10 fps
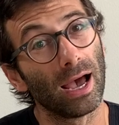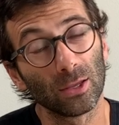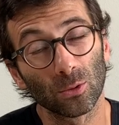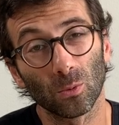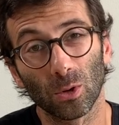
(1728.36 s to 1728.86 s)

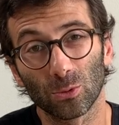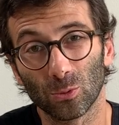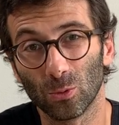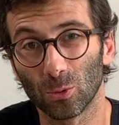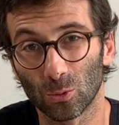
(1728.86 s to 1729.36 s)
And you don't want
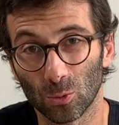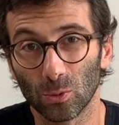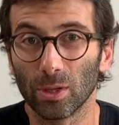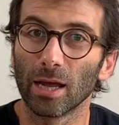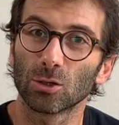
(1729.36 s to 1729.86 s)
to, to
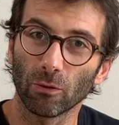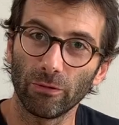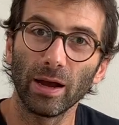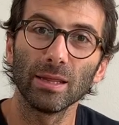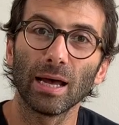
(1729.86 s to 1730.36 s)
do that. So
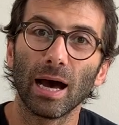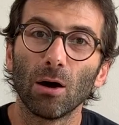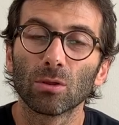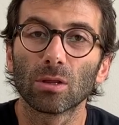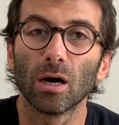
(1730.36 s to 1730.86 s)
find
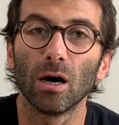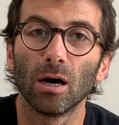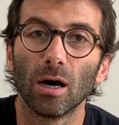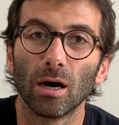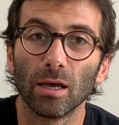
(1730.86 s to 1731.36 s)
out uh, uh,